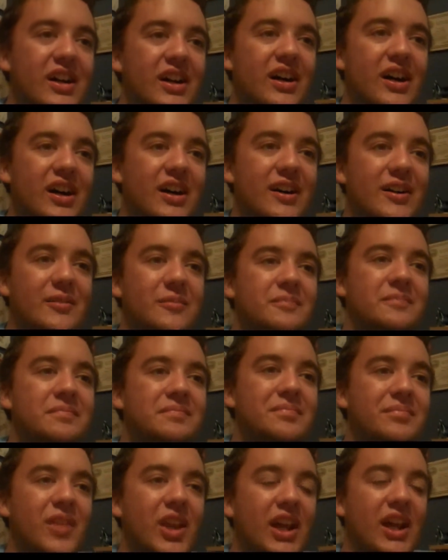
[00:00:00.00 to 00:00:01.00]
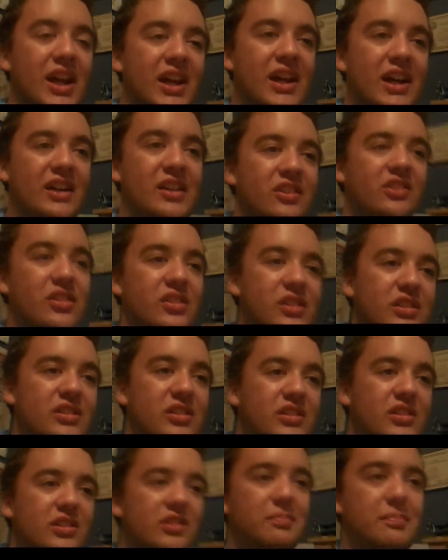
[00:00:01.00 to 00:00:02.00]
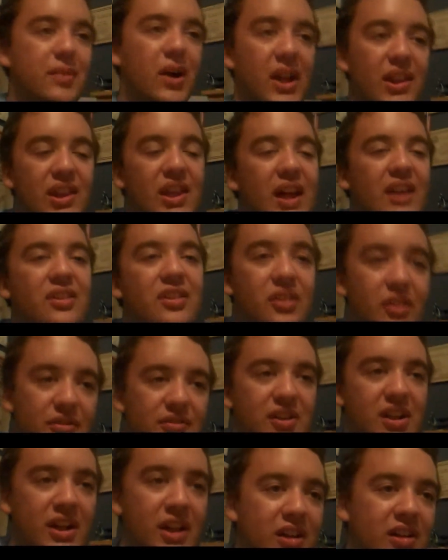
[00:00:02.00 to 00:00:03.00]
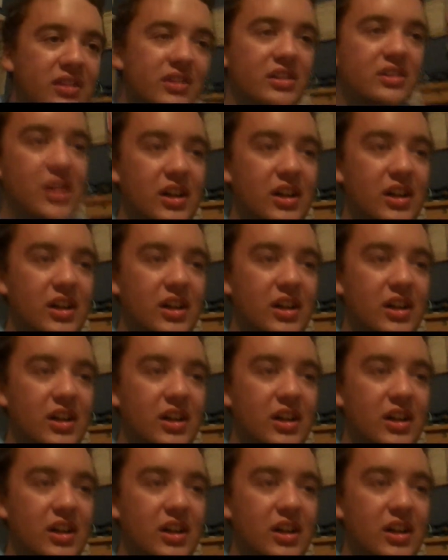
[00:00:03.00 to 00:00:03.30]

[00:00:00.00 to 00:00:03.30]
Um, and by the end of the week,